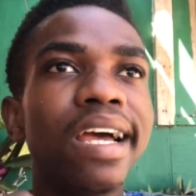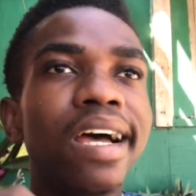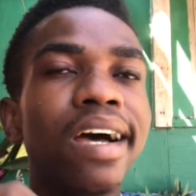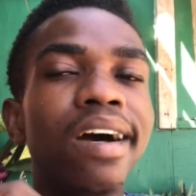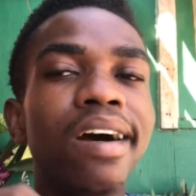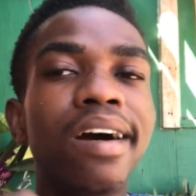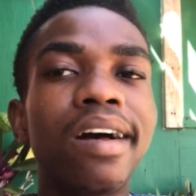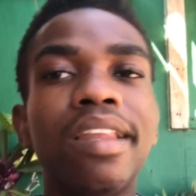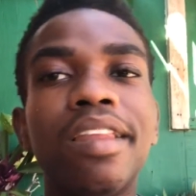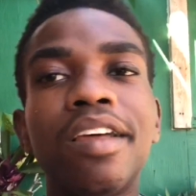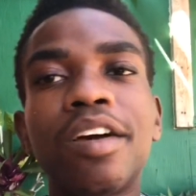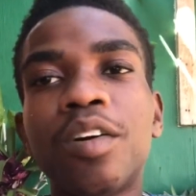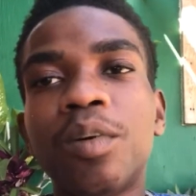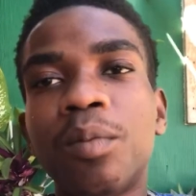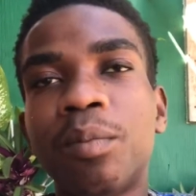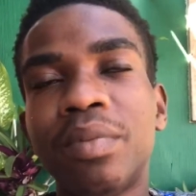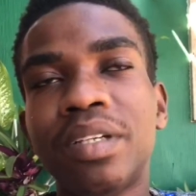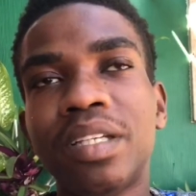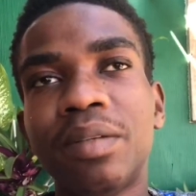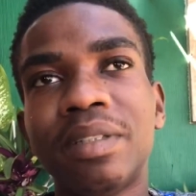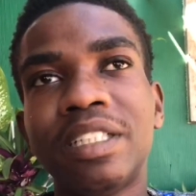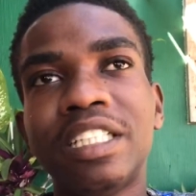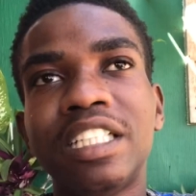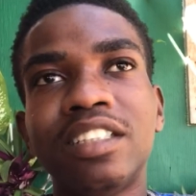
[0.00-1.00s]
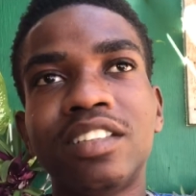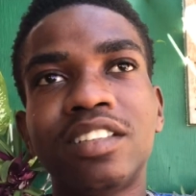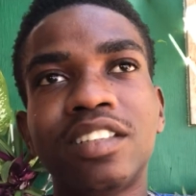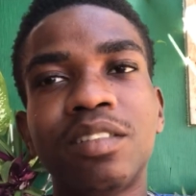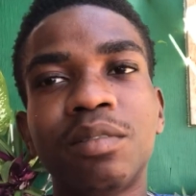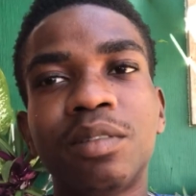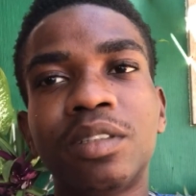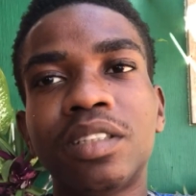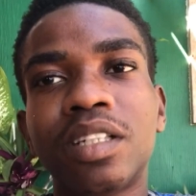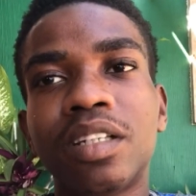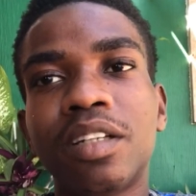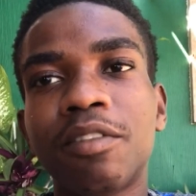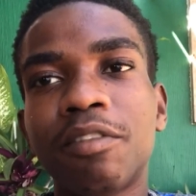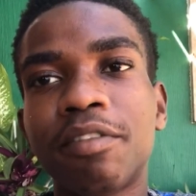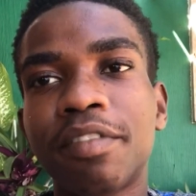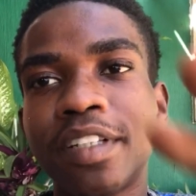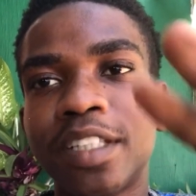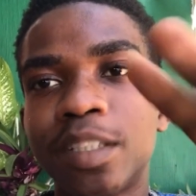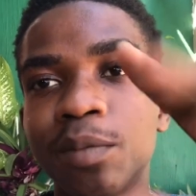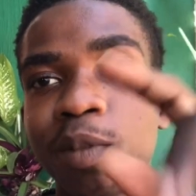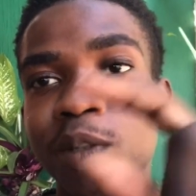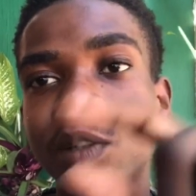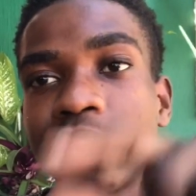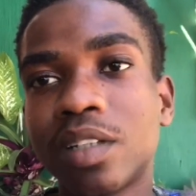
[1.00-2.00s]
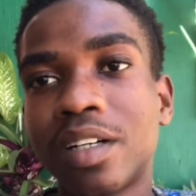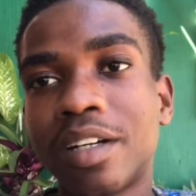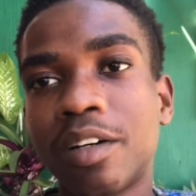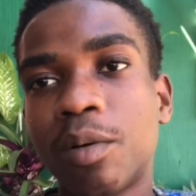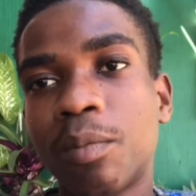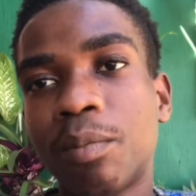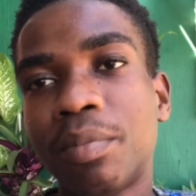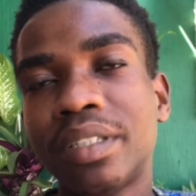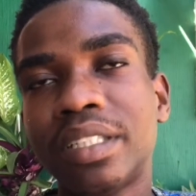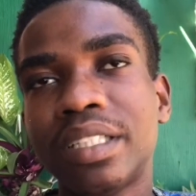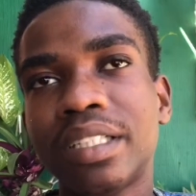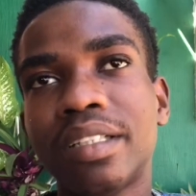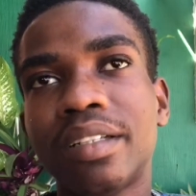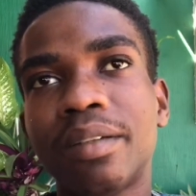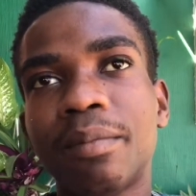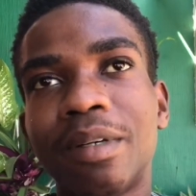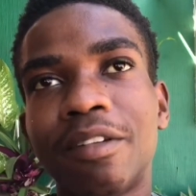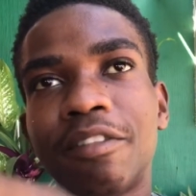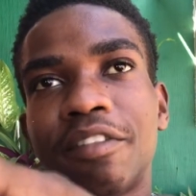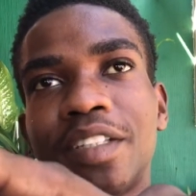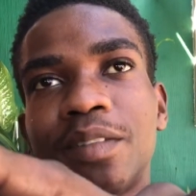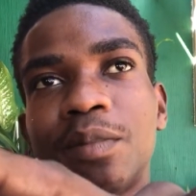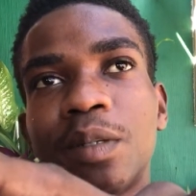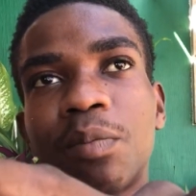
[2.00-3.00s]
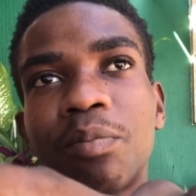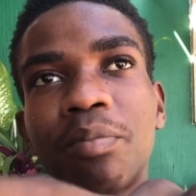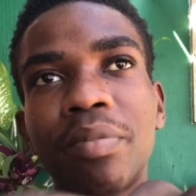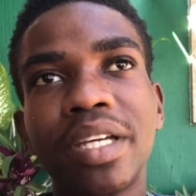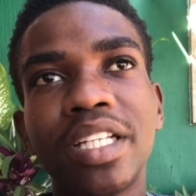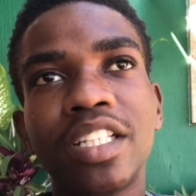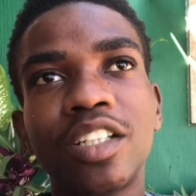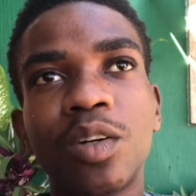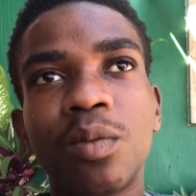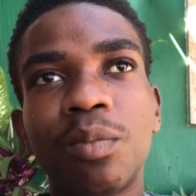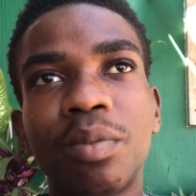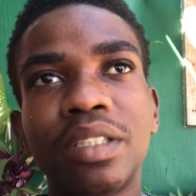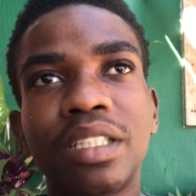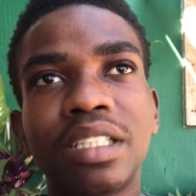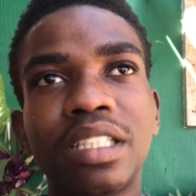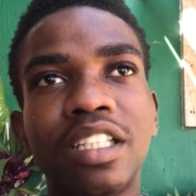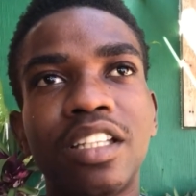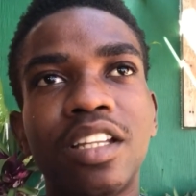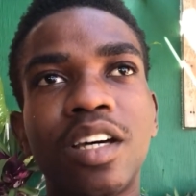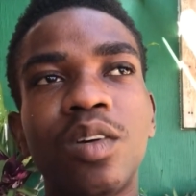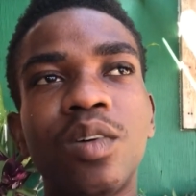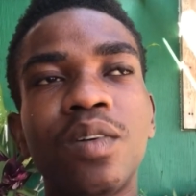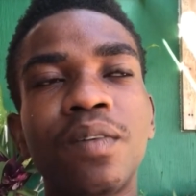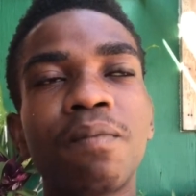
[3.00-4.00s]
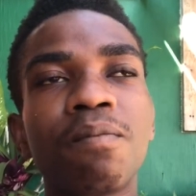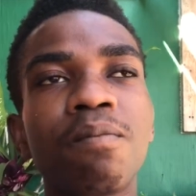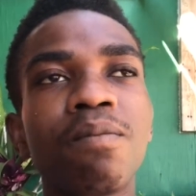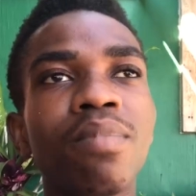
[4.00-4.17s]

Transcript: All are going to be in my description. Facebook, I'm going to put it on my Facebook page. I'm going to put it now.